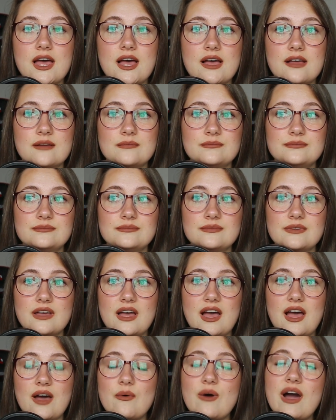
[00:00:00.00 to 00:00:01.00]

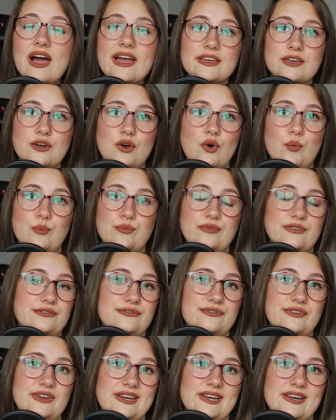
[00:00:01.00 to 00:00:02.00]
how I cope with
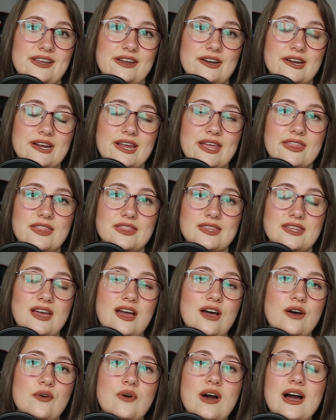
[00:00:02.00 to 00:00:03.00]
failure and
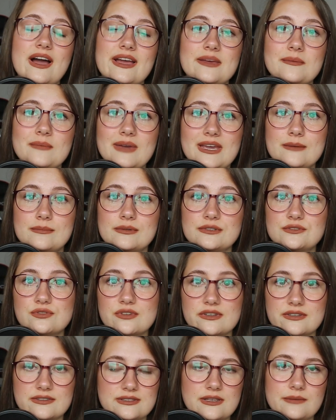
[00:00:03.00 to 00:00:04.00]
how I am able
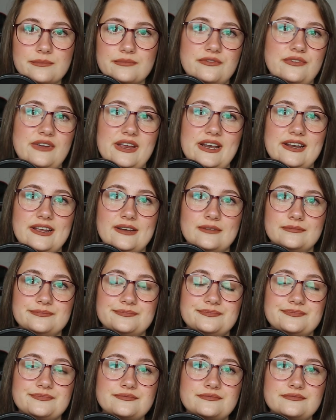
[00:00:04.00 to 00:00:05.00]
to accept failure.
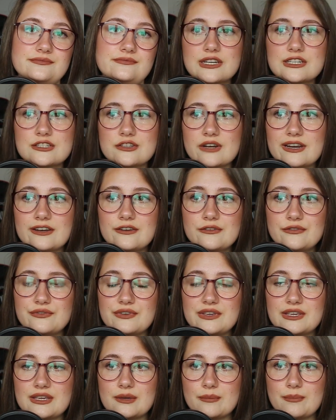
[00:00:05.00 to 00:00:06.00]
Try to
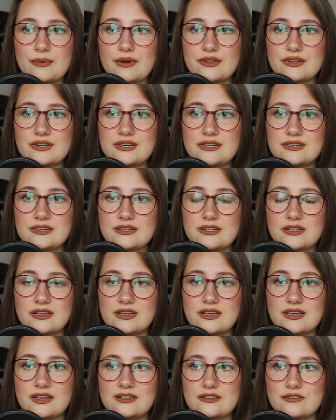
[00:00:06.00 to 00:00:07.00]
think about it
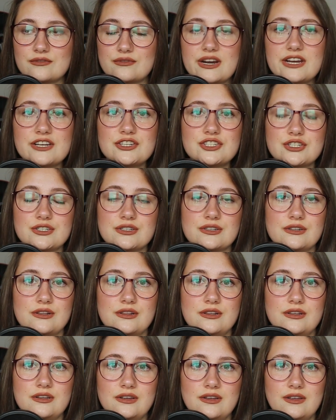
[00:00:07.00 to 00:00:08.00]
in a
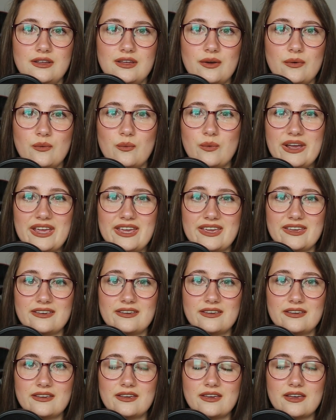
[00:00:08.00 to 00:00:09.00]
rational
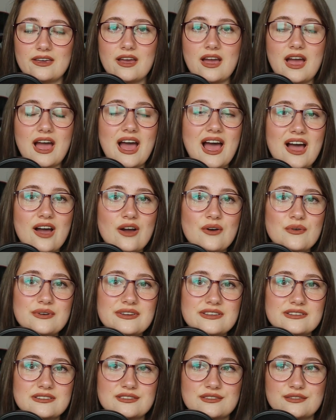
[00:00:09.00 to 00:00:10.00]
way. How
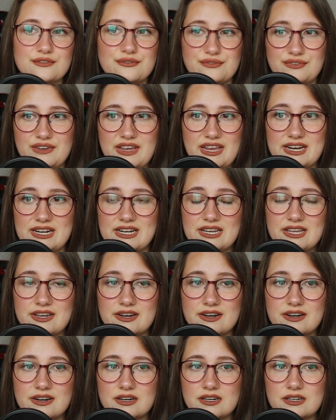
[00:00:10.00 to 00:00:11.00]
is the
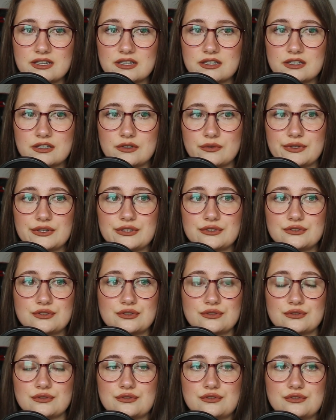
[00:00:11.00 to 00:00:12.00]
failure going
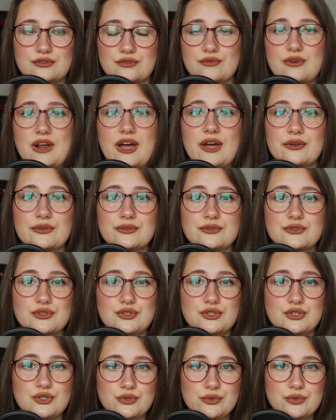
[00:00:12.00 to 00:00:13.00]
to surround
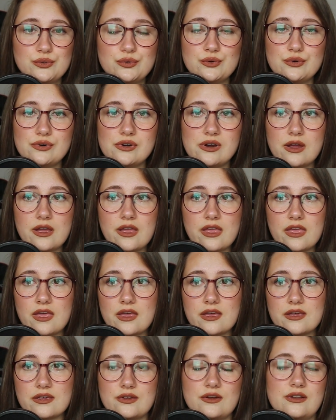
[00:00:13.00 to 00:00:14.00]
you,
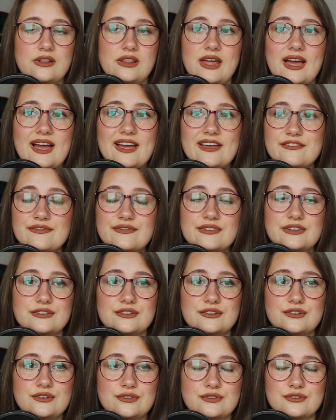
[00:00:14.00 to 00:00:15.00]
your life
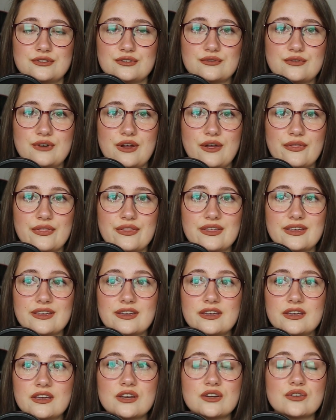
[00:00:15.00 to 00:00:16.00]
and your
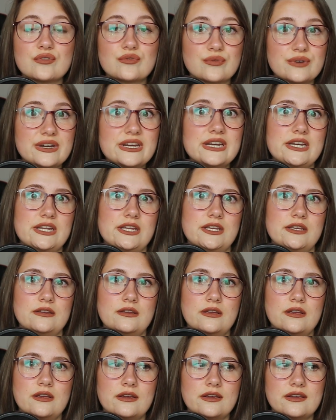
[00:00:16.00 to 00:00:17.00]
surrounding really?
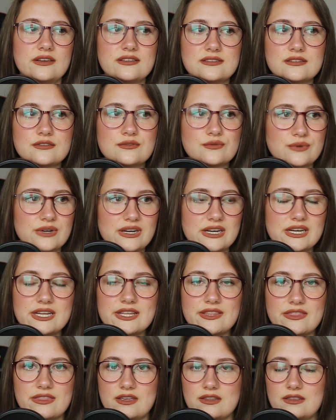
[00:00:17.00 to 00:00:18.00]
Is it
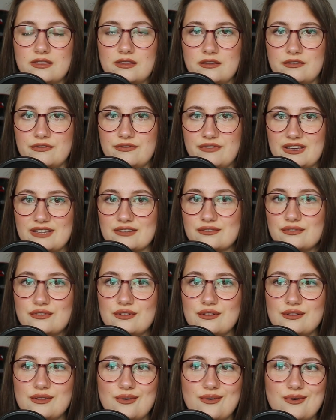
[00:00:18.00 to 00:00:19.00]
really that
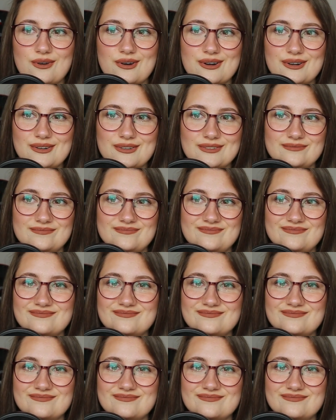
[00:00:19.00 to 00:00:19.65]
effectful, or